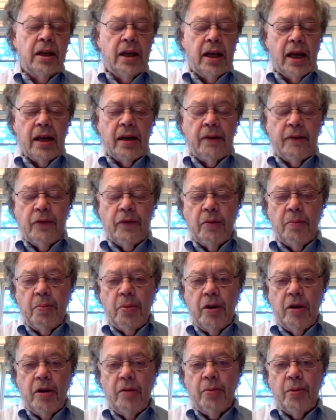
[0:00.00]
and of the
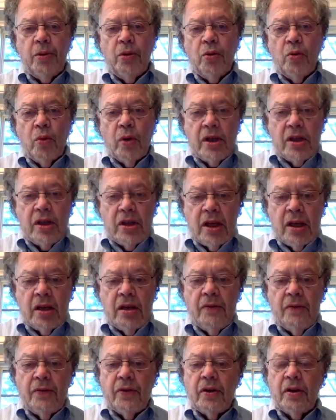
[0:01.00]
people who
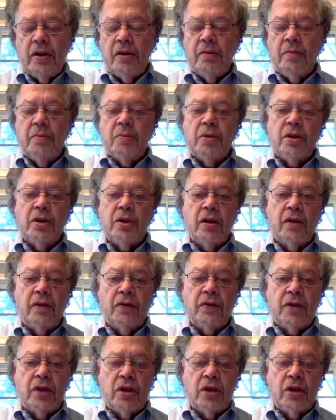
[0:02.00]
identify
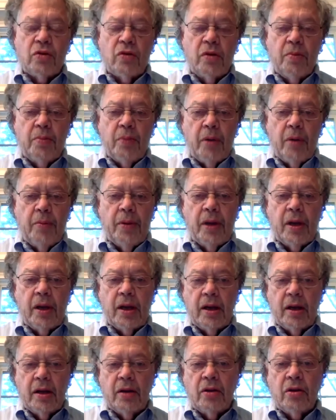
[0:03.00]
themselves as
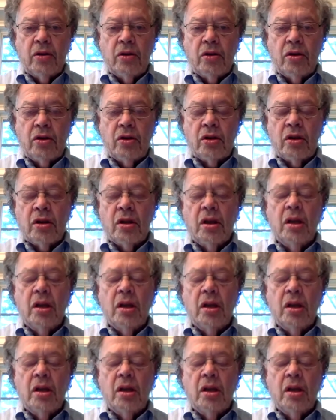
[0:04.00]
Republicans,